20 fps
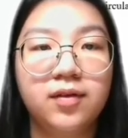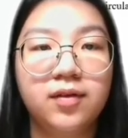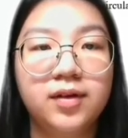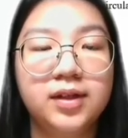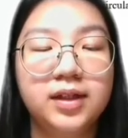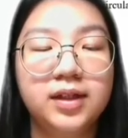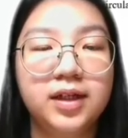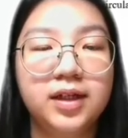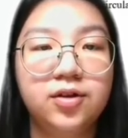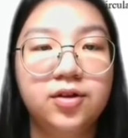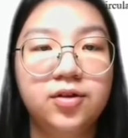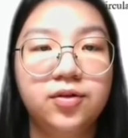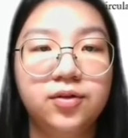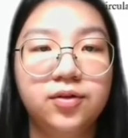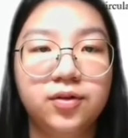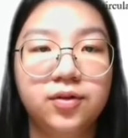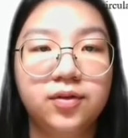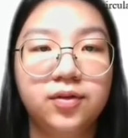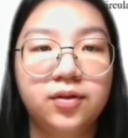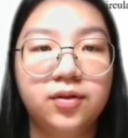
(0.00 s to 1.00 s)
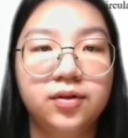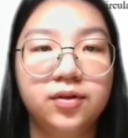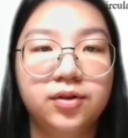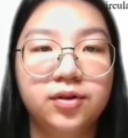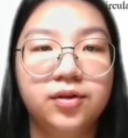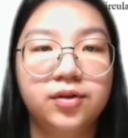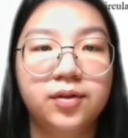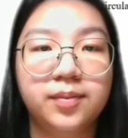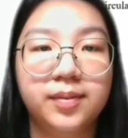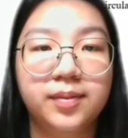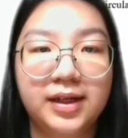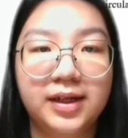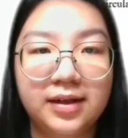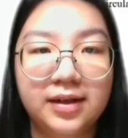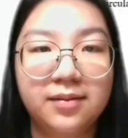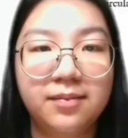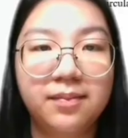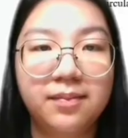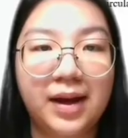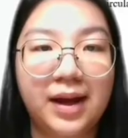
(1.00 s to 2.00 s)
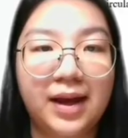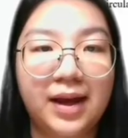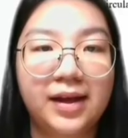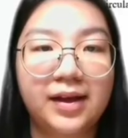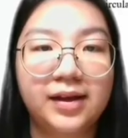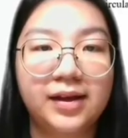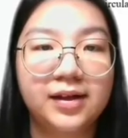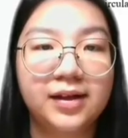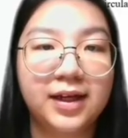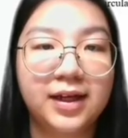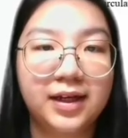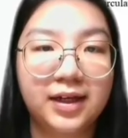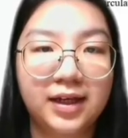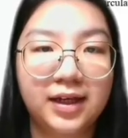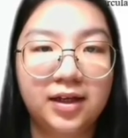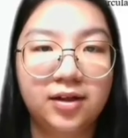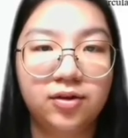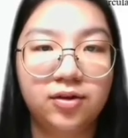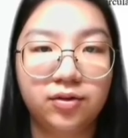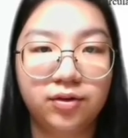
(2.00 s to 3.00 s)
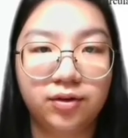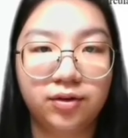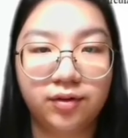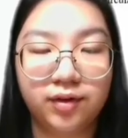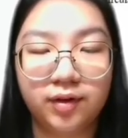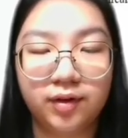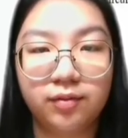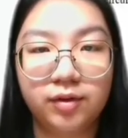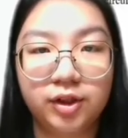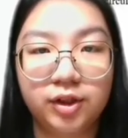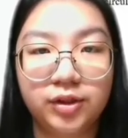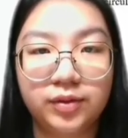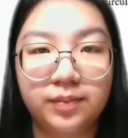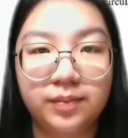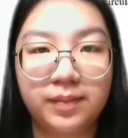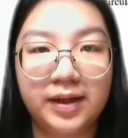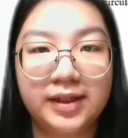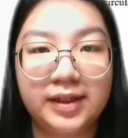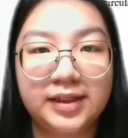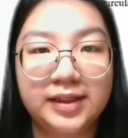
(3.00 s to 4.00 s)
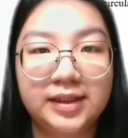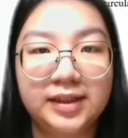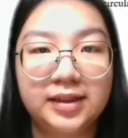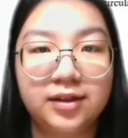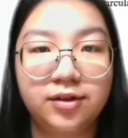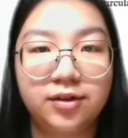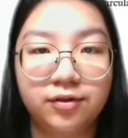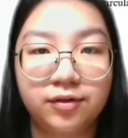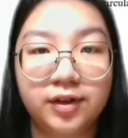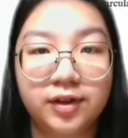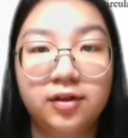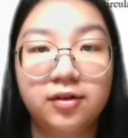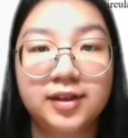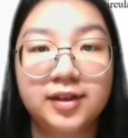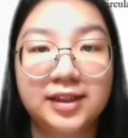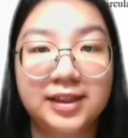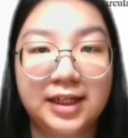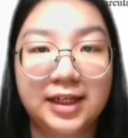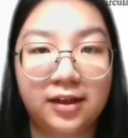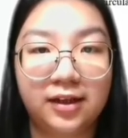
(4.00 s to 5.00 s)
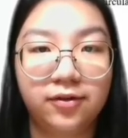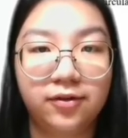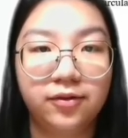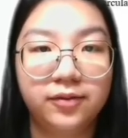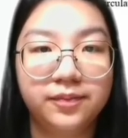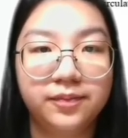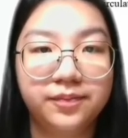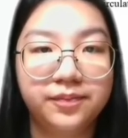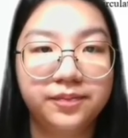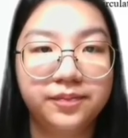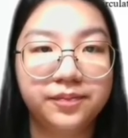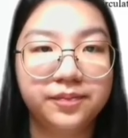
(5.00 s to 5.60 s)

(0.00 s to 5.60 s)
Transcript: converted into urobilin by kidney into urine, which makes the urine looks yellow.